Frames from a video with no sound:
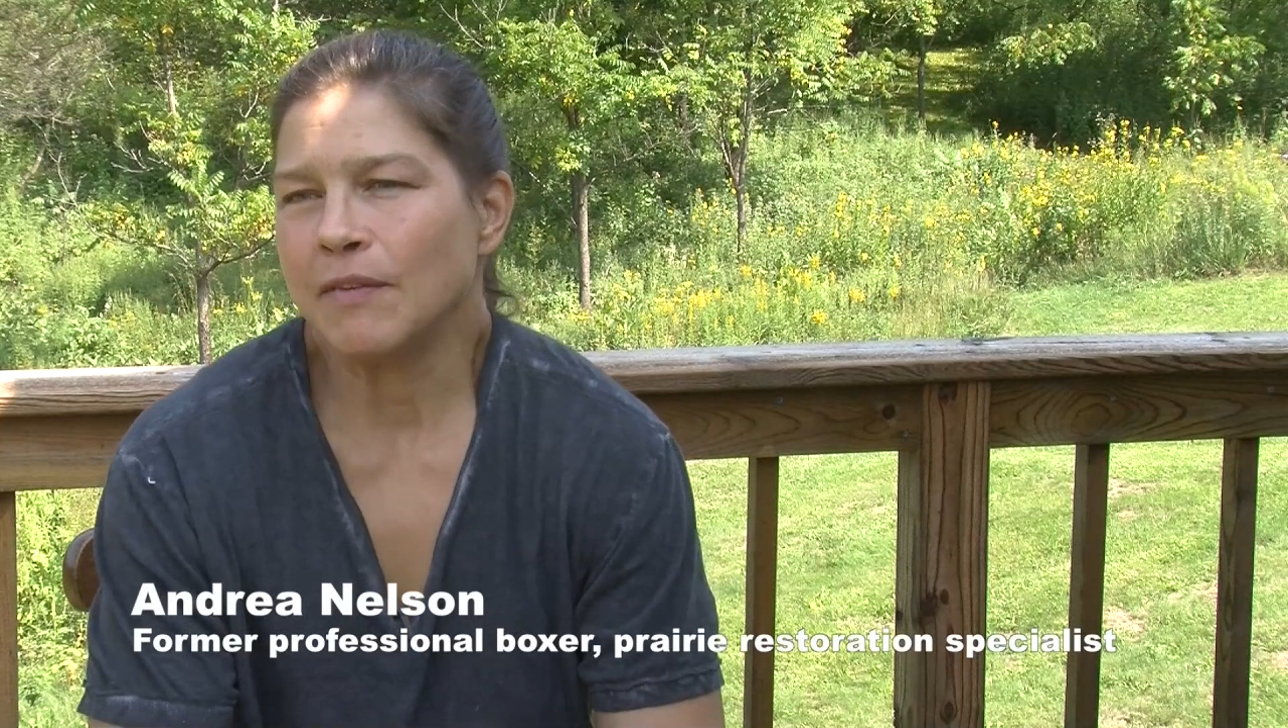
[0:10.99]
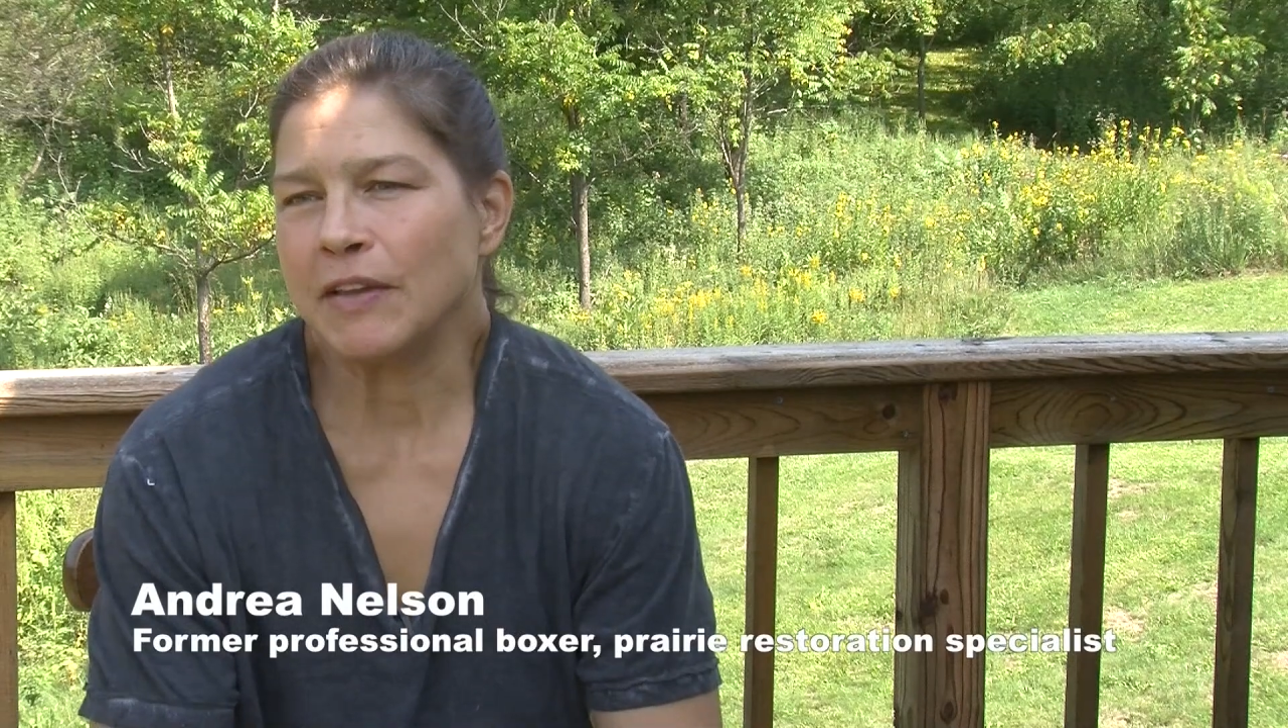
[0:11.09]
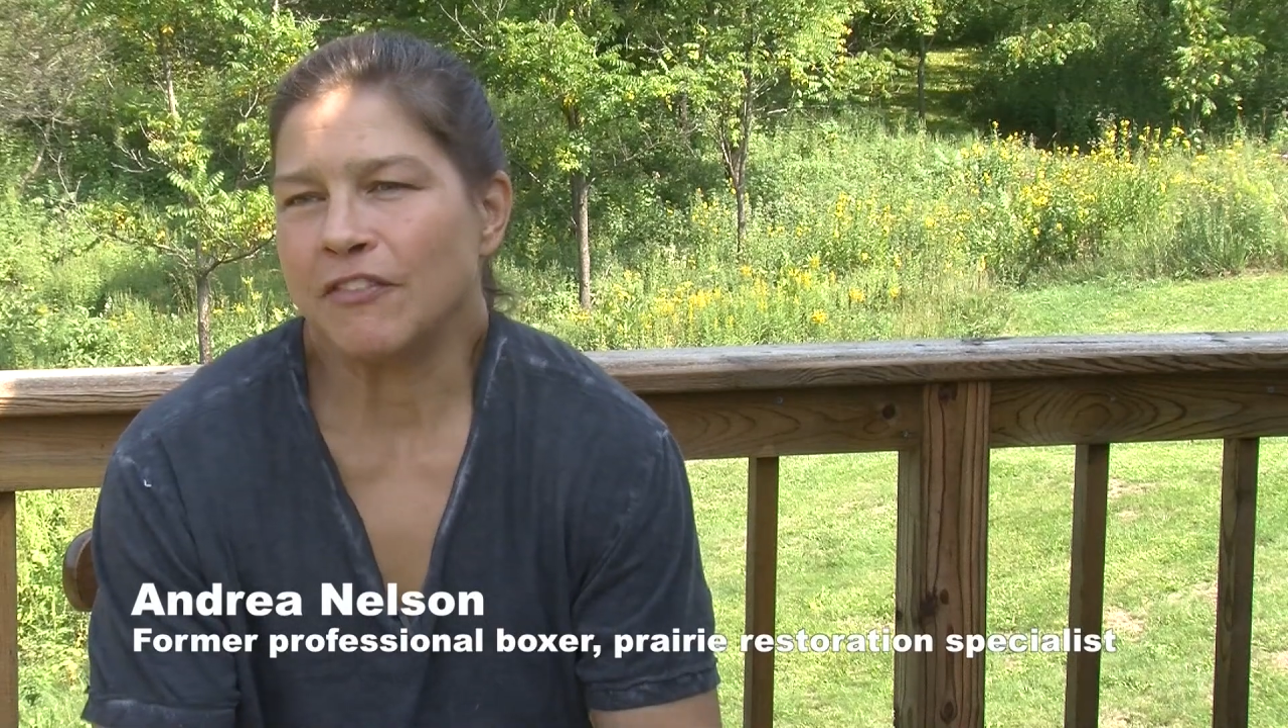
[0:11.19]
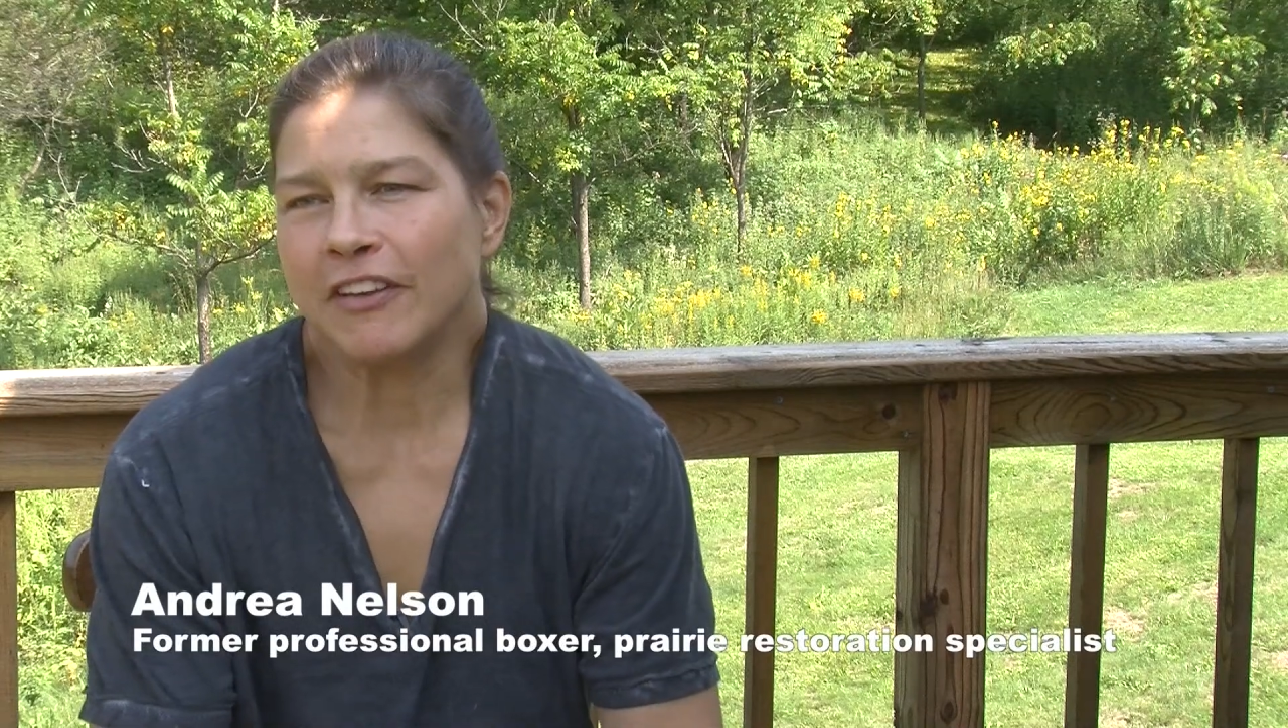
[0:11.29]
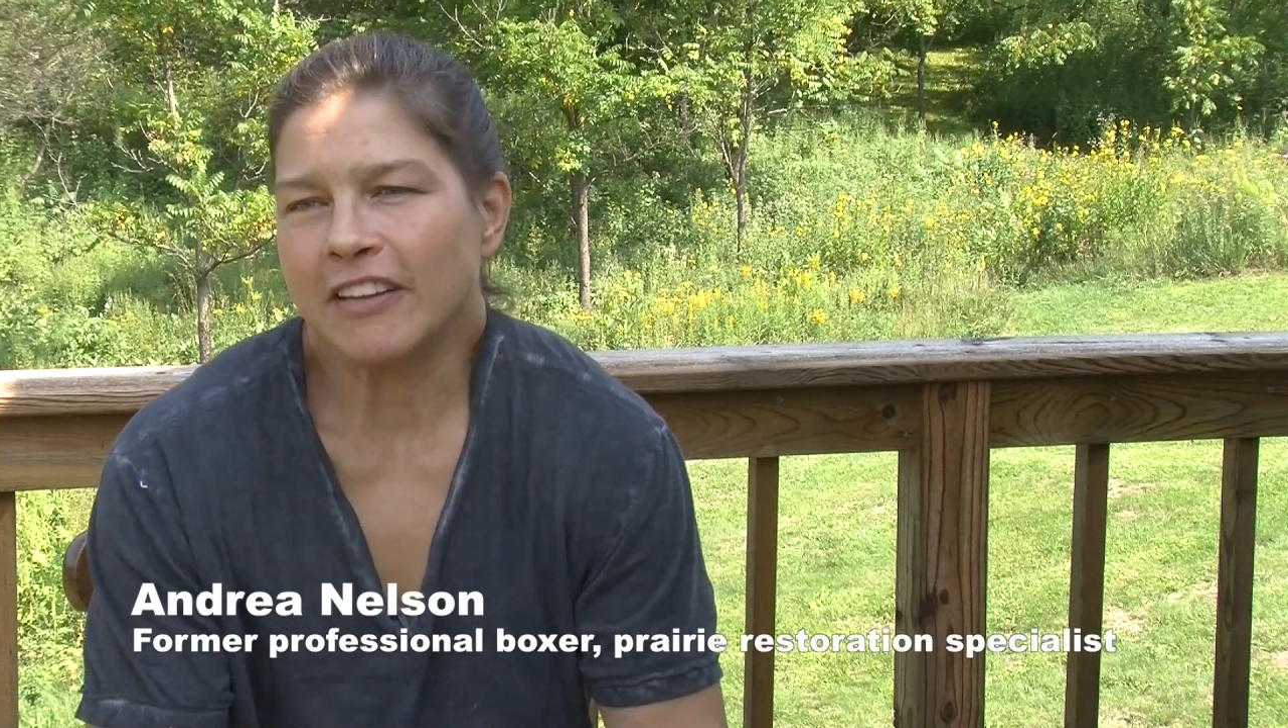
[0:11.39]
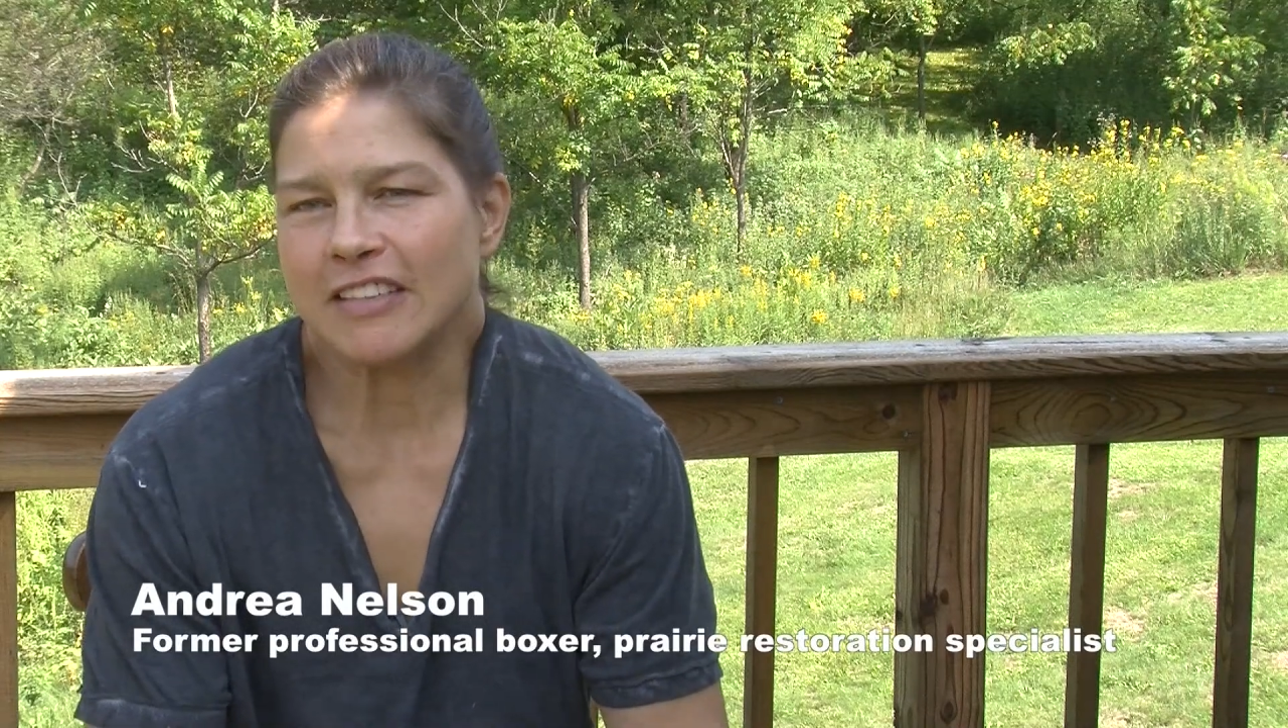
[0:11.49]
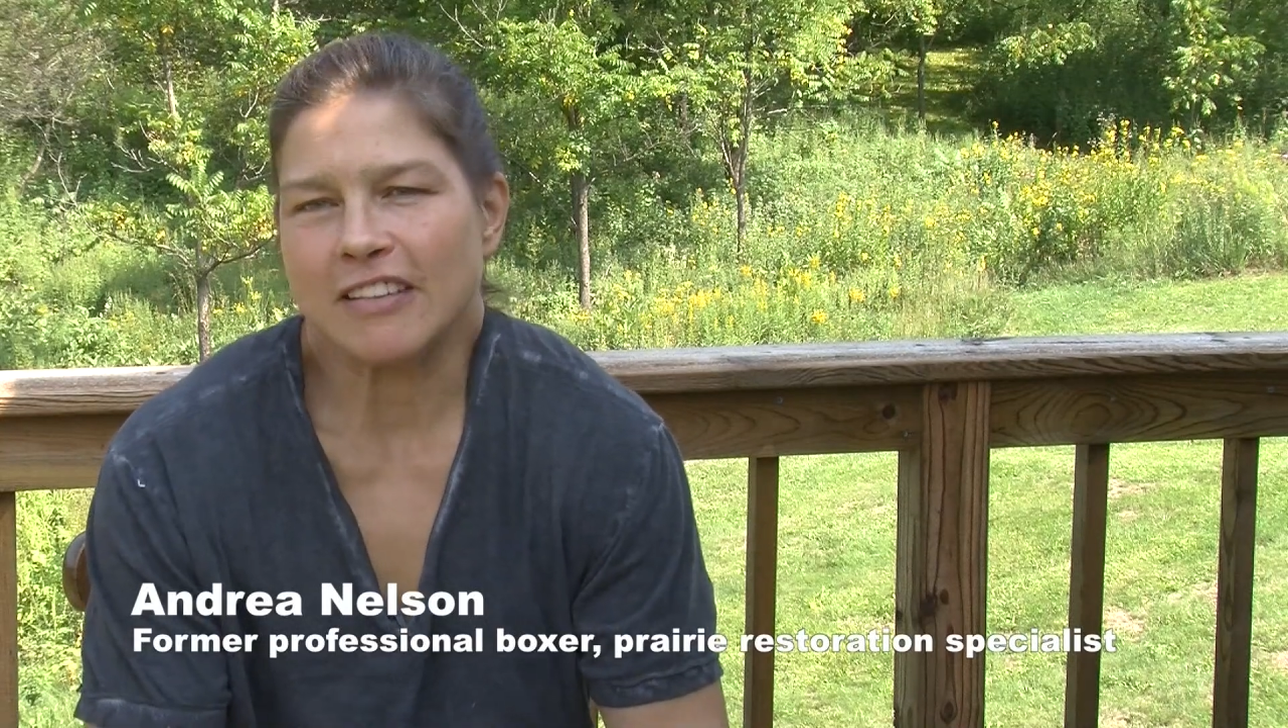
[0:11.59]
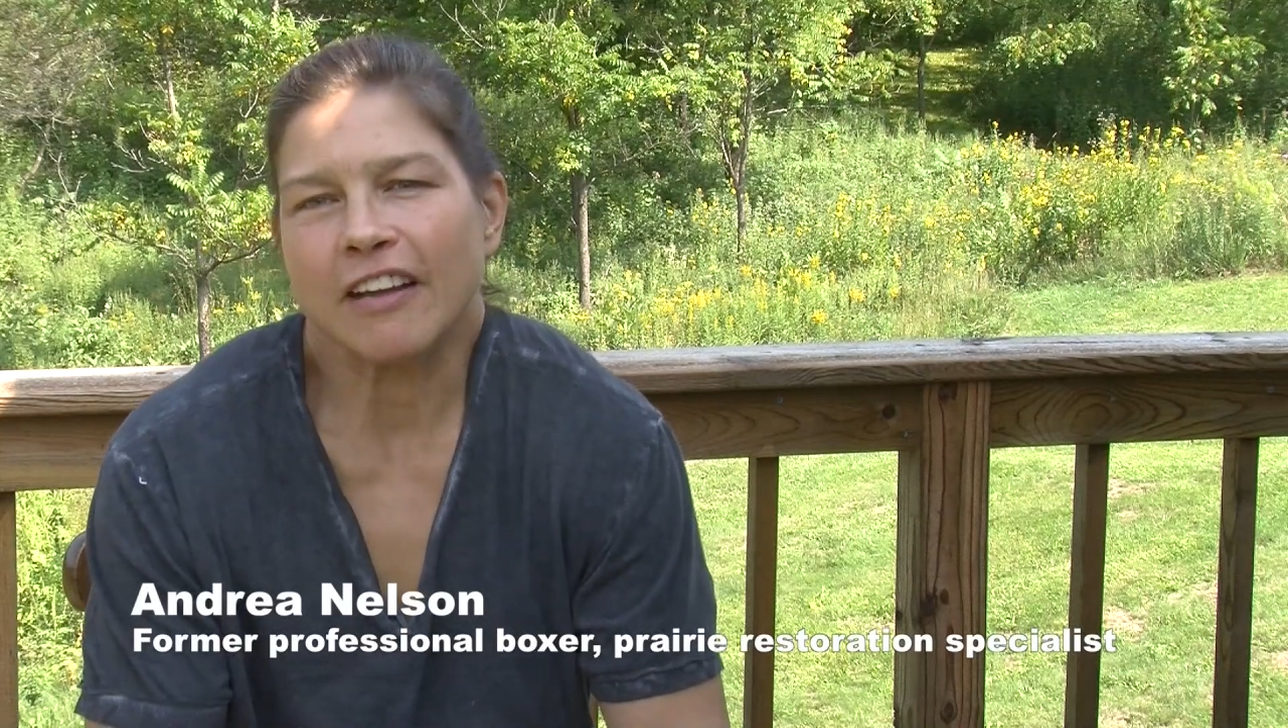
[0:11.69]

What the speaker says: but you feel this